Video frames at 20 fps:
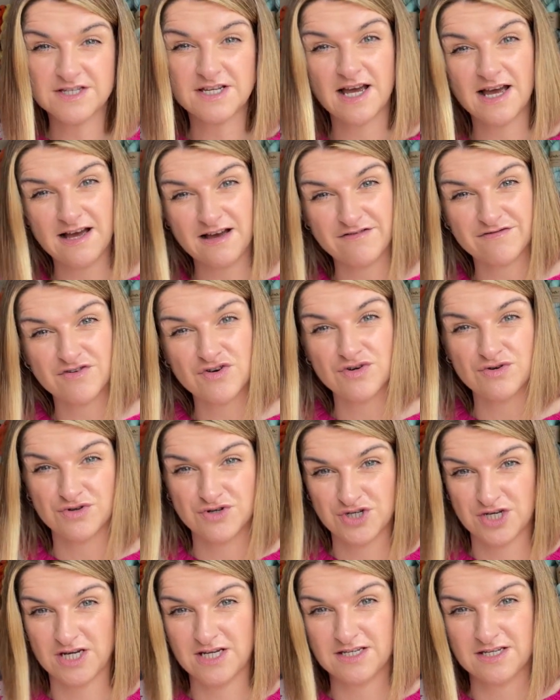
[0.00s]
to have
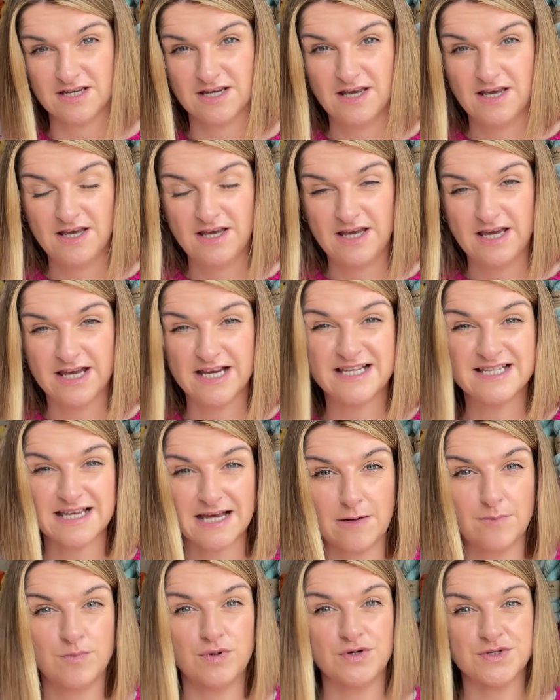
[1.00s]
crocheted
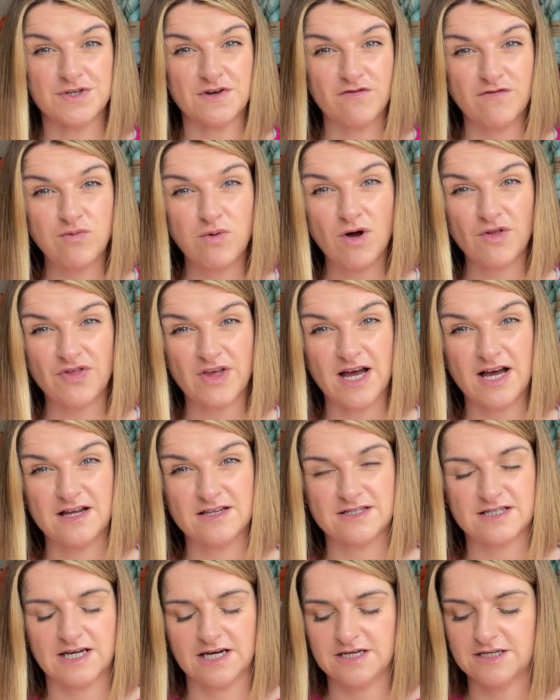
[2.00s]
examples of what the
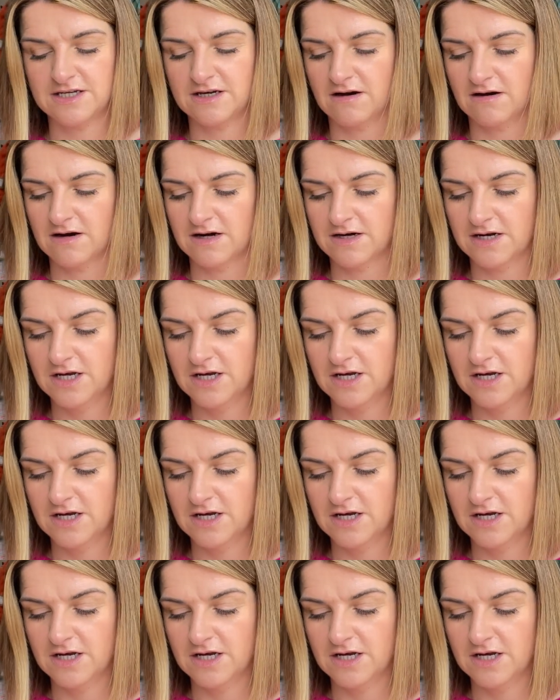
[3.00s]
hand-dyed yarn